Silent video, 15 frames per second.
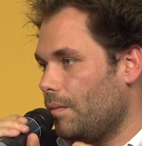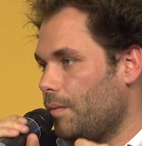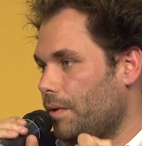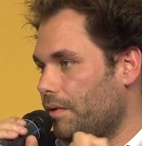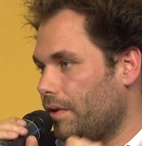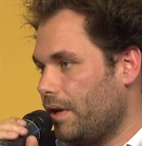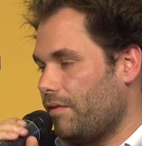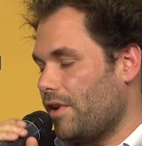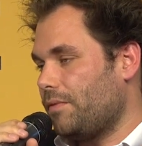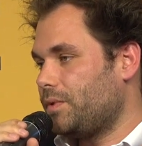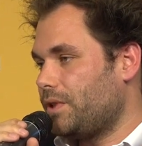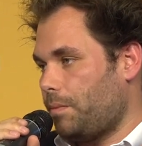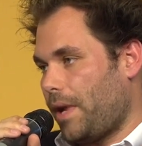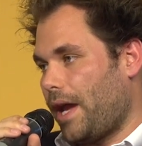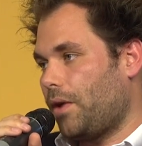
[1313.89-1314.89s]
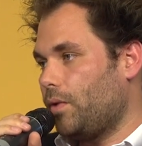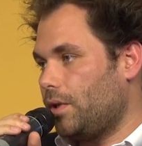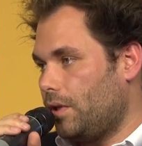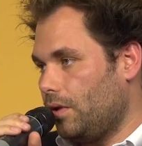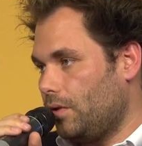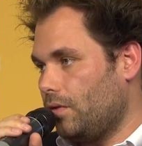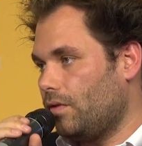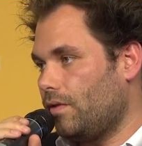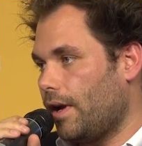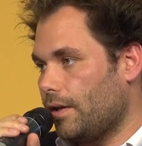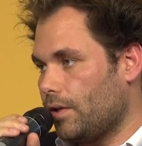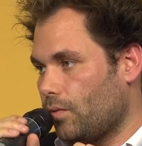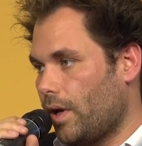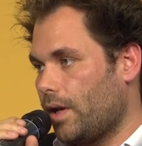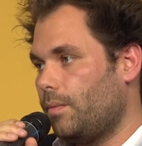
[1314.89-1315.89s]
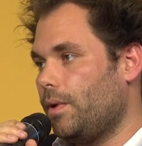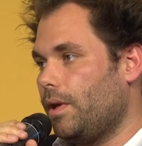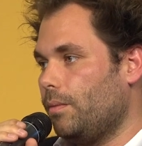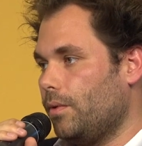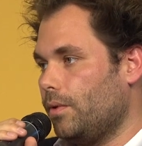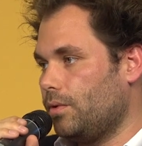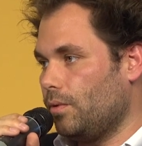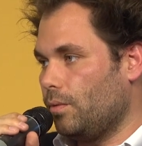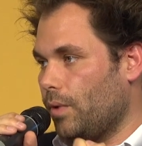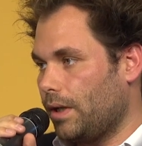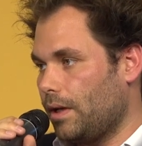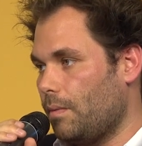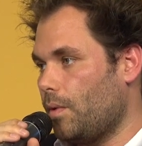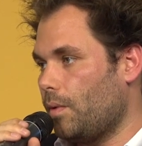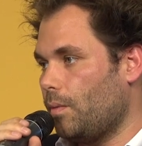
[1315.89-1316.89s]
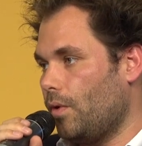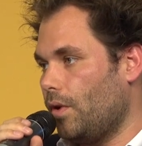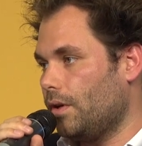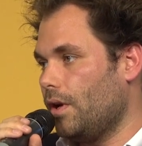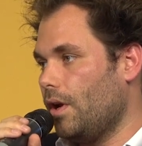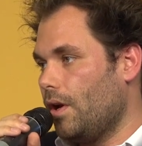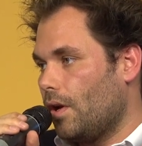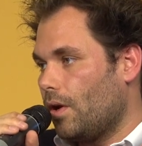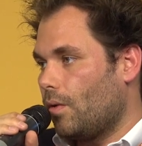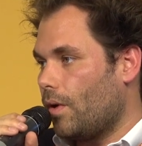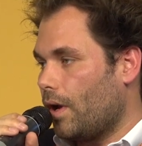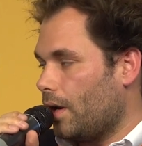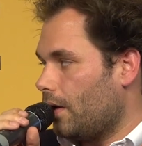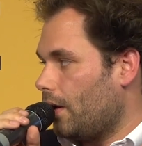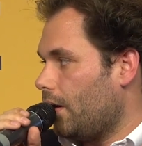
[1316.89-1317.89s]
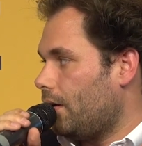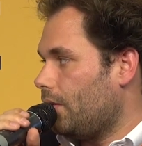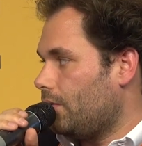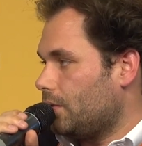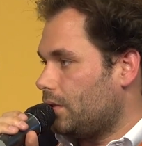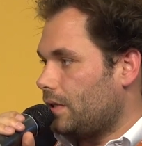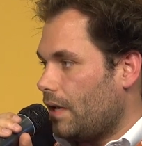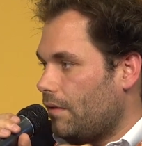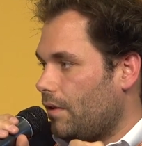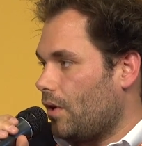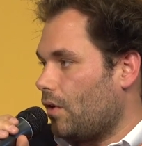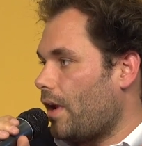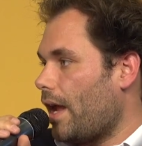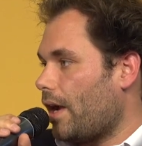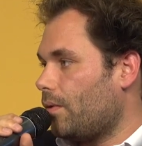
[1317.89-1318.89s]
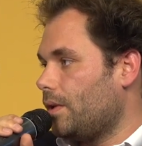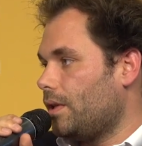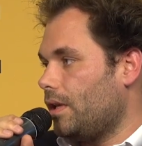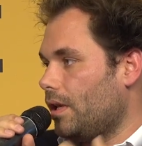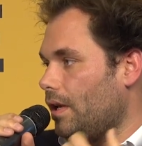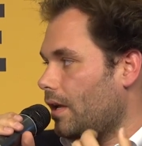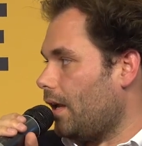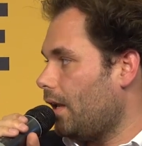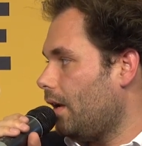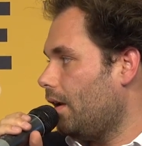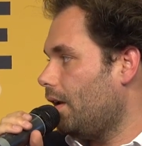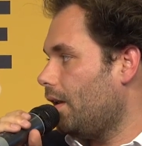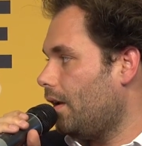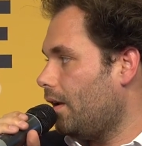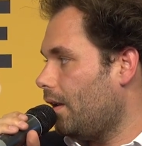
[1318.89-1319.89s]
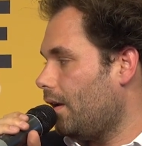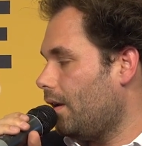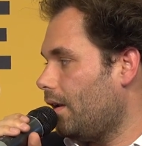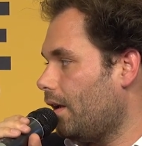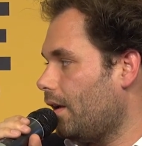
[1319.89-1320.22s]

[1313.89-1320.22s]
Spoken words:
maybe give up some equity to find the right people to bring them on board, rather than to saving on equity and then